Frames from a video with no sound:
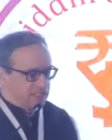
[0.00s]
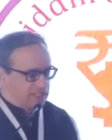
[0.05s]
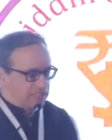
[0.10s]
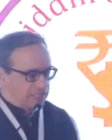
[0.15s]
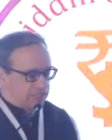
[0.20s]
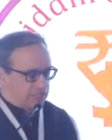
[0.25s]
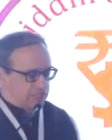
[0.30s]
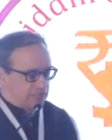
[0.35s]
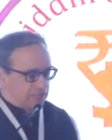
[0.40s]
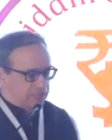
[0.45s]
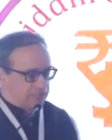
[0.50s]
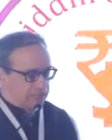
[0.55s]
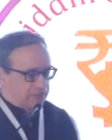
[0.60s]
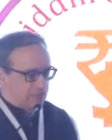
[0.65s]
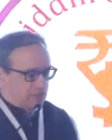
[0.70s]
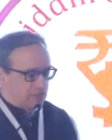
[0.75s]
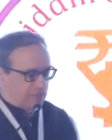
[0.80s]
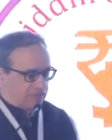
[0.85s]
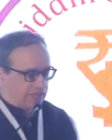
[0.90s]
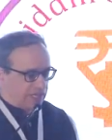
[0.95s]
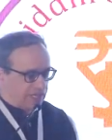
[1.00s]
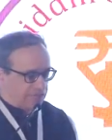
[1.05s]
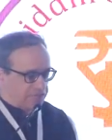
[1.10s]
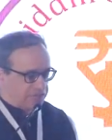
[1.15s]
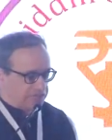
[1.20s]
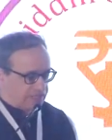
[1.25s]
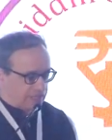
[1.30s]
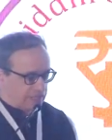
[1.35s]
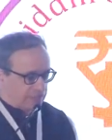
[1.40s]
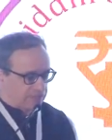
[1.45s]
um, we have
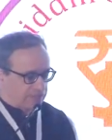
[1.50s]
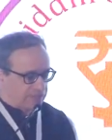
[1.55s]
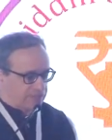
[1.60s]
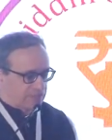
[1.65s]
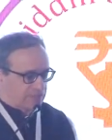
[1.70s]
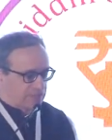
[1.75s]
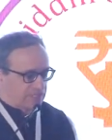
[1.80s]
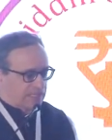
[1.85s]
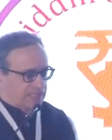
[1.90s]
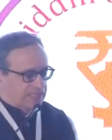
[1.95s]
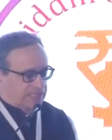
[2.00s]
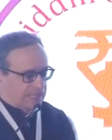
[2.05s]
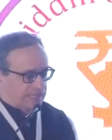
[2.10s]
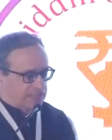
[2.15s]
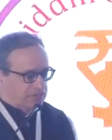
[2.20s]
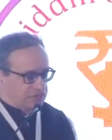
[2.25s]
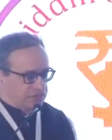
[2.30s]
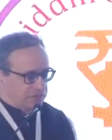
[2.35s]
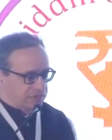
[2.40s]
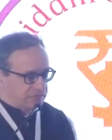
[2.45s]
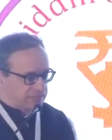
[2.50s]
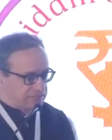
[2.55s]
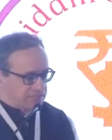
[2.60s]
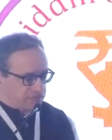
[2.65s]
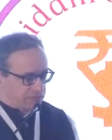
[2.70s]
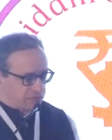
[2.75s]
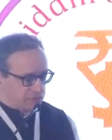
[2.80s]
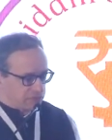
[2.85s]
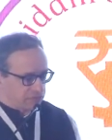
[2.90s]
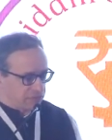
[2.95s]
some countries
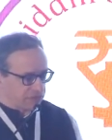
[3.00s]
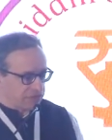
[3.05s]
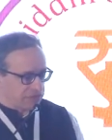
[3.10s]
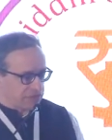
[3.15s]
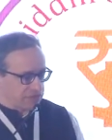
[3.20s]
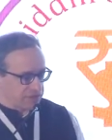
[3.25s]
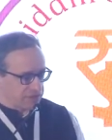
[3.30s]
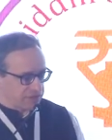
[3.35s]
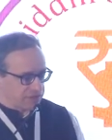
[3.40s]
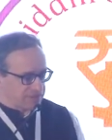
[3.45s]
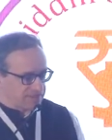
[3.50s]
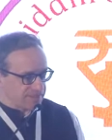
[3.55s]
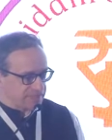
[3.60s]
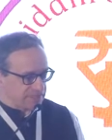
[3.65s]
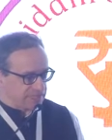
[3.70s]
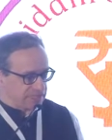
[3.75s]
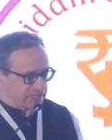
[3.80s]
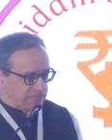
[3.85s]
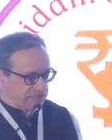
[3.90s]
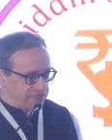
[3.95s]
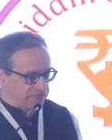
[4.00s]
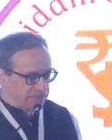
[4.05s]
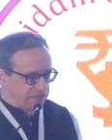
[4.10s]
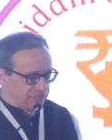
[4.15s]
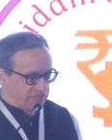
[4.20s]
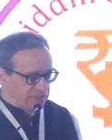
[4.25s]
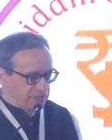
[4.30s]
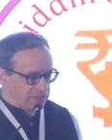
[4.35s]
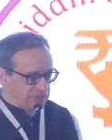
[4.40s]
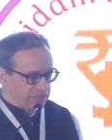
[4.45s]
or regions that have
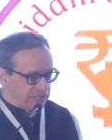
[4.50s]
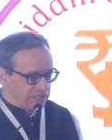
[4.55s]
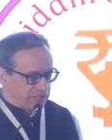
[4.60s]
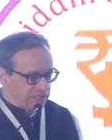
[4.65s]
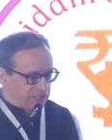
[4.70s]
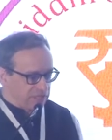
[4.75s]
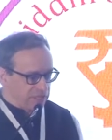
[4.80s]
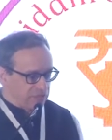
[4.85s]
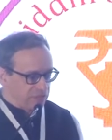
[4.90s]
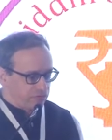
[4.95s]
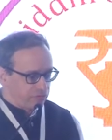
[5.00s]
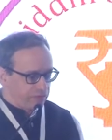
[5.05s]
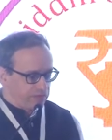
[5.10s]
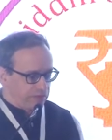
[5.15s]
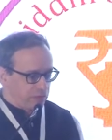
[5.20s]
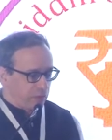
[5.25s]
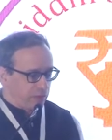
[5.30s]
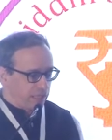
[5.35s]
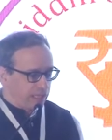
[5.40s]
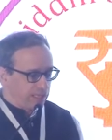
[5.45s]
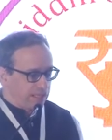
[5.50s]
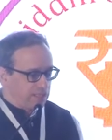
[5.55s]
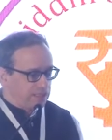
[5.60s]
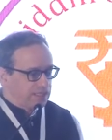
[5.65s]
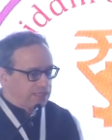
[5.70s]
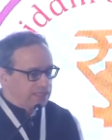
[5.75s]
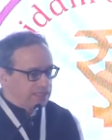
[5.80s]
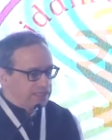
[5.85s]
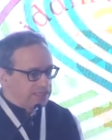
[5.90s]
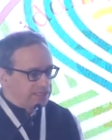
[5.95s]
done uh, really well
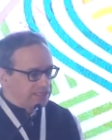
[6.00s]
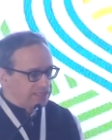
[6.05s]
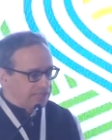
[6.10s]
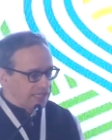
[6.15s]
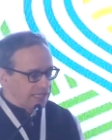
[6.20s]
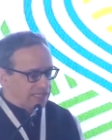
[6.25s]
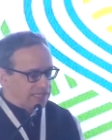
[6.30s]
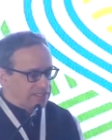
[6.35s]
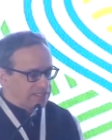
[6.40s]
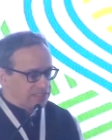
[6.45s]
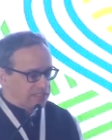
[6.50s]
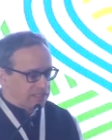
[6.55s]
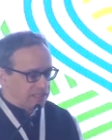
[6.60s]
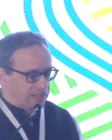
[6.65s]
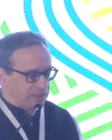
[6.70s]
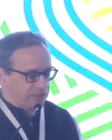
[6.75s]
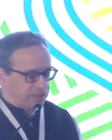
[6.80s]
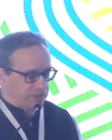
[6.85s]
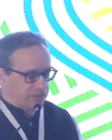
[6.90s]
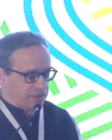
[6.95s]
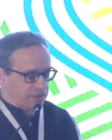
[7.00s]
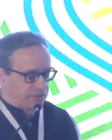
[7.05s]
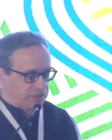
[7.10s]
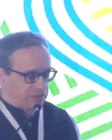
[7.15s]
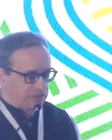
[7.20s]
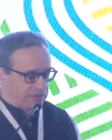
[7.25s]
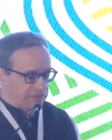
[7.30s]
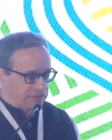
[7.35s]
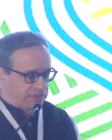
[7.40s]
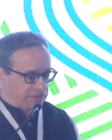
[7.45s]
in the last uh,
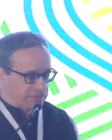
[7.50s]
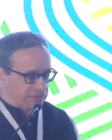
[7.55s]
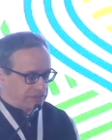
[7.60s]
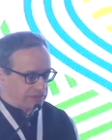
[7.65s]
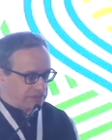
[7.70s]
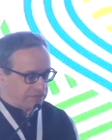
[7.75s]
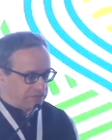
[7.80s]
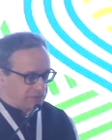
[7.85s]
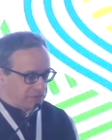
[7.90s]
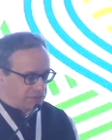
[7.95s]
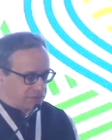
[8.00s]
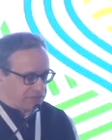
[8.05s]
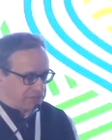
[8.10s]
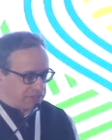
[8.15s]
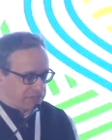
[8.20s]
30 and uh, 40